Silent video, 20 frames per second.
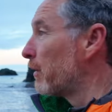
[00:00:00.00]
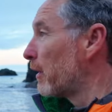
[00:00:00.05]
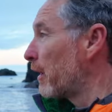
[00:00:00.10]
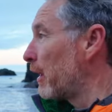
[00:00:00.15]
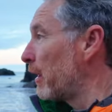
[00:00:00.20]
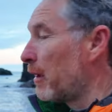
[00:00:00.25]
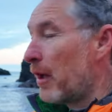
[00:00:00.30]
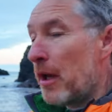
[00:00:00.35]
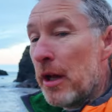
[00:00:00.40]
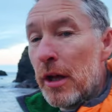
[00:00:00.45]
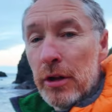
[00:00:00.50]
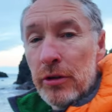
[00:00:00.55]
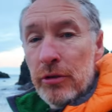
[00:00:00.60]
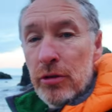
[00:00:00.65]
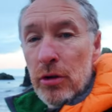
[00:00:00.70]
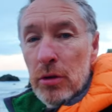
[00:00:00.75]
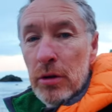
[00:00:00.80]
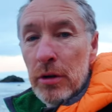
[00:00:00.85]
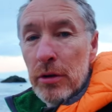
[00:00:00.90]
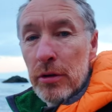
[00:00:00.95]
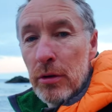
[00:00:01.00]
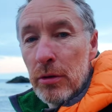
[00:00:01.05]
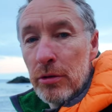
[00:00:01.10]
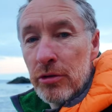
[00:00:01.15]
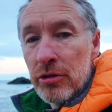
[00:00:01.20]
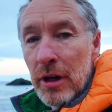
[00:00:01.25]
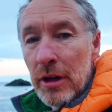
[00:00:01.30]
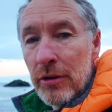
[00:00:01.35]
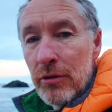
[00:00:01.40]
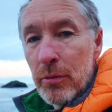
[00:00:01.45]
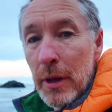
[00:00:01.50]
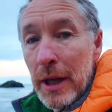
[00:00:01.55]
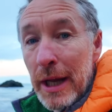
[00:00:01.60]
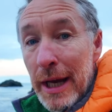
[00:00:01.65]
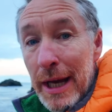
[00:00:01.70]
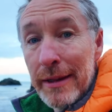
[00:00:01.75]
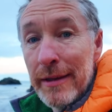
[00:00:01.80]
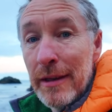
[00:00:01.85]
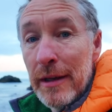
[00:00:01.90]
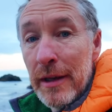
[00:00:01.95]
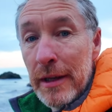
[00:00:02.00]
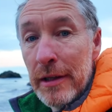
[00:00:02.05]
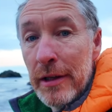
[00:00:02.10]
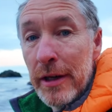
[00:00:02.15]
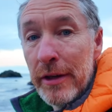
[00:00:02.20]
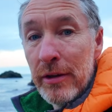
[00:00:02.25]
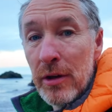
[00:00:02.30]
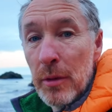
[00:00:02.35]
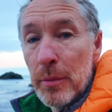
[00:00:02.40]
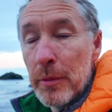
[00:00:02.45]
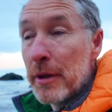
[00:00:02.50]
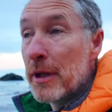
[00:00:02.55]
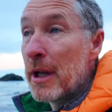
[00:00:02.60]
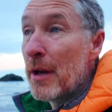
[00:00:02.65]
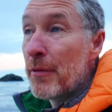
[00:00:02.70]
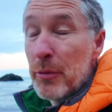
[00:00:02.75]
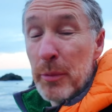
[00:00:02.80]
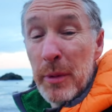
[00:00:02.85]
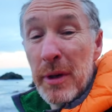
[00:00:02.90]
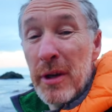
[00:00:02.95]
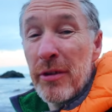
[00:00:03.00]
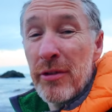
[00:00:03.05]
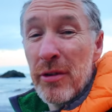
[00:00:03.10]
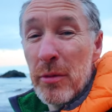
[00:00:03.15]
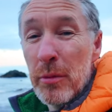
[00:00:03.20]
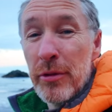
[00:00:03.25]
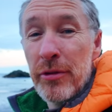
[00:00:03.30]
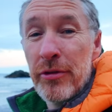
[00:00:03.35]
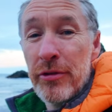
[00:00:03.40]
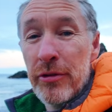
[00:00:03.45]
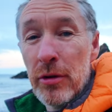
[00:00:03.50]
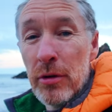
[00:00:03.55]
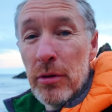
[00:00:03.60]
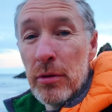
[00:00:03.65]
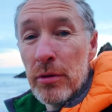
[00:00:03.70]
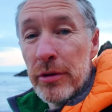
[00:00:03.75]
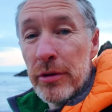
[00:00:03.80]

that I took those shots while I had the light lighting up the cliffs, because it was so